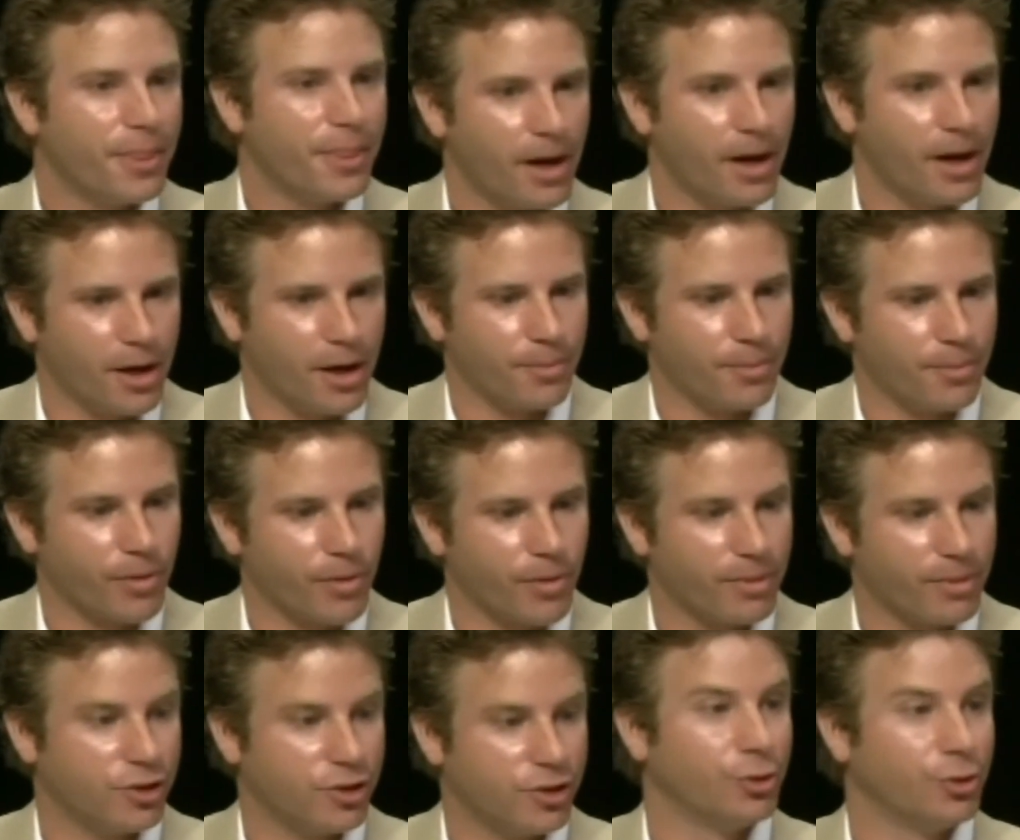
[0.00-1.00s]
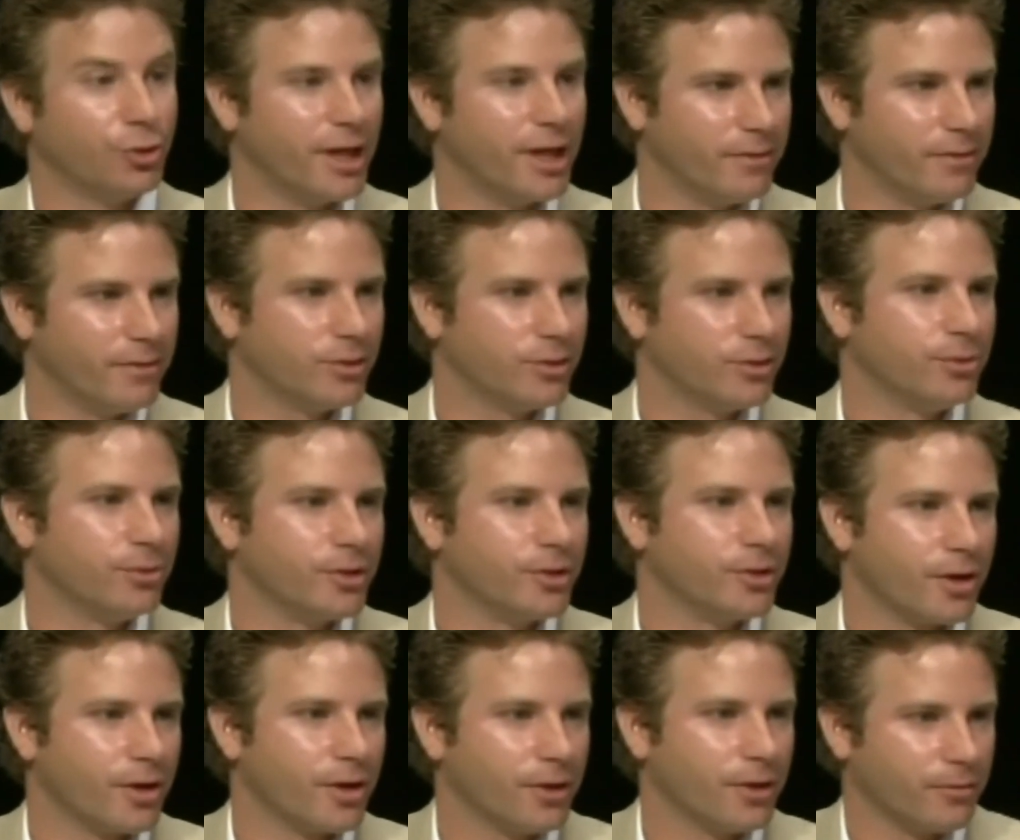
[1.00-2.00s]
But Joe Davis, who is
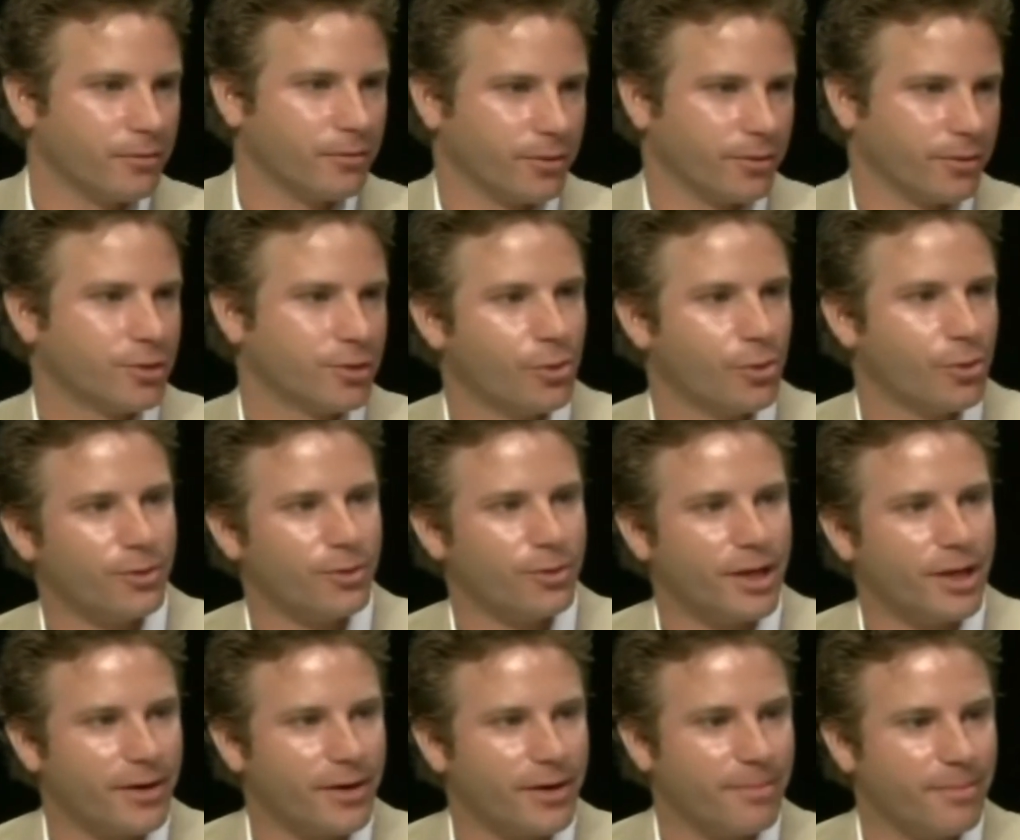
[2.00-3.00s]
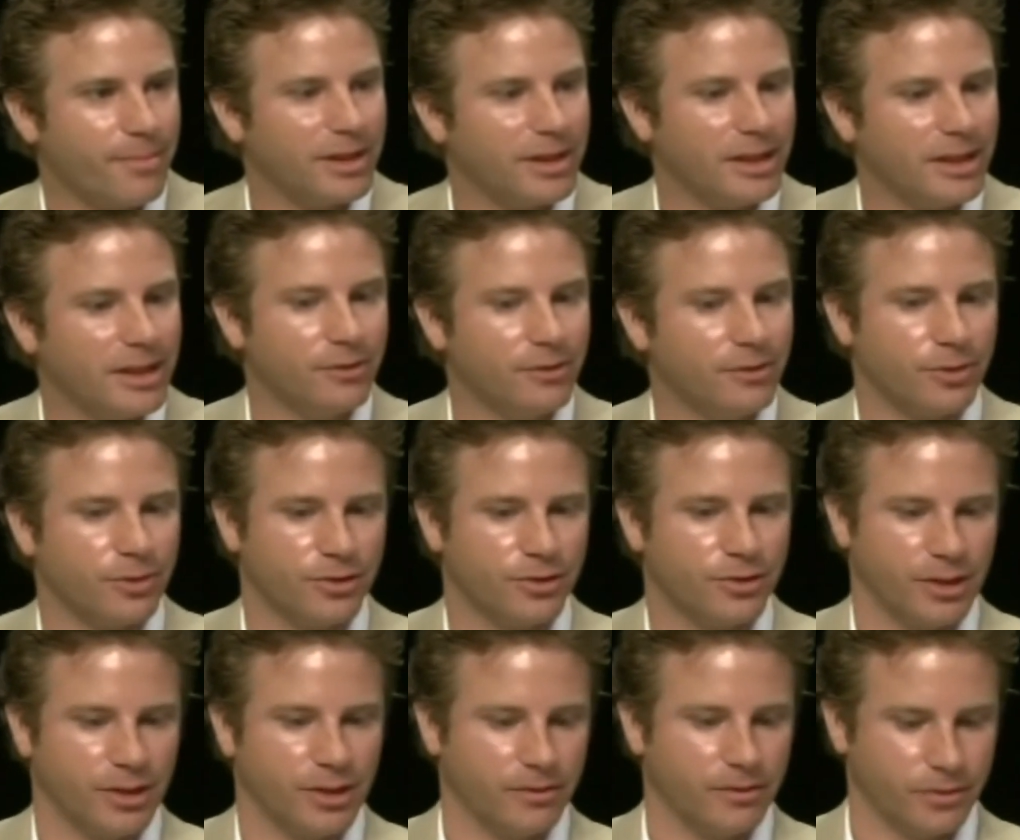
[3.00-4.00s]
our Think First coordinator at Magee,
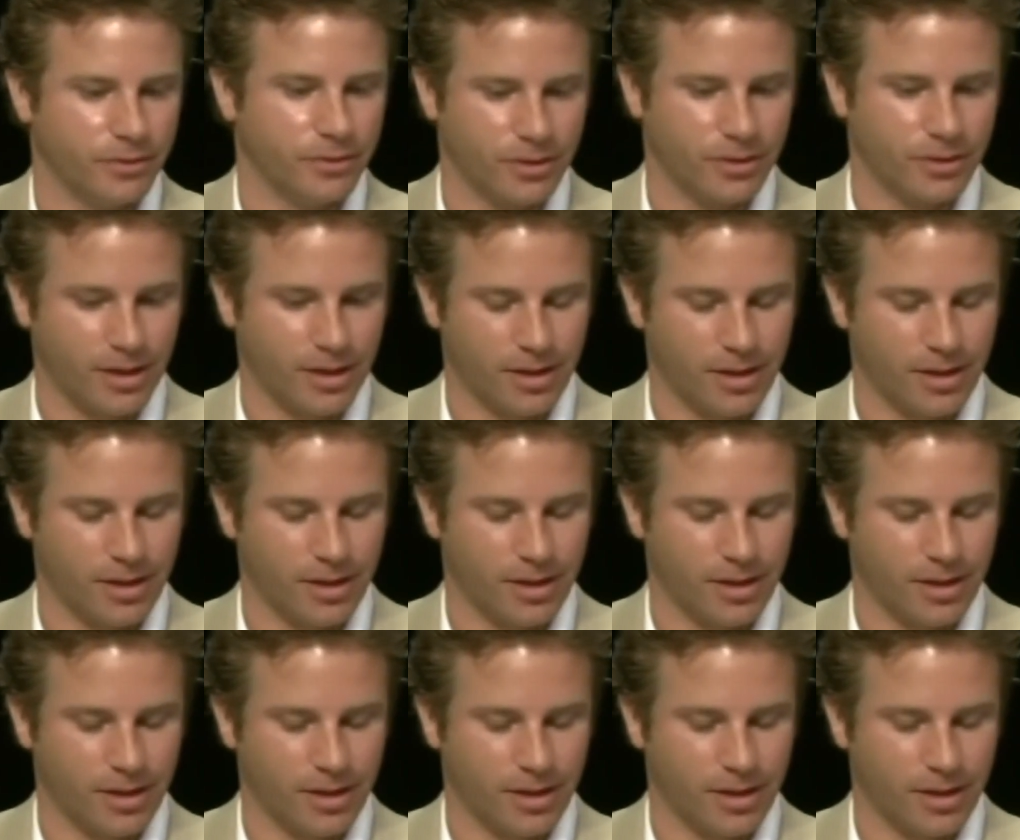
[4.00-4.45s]
receives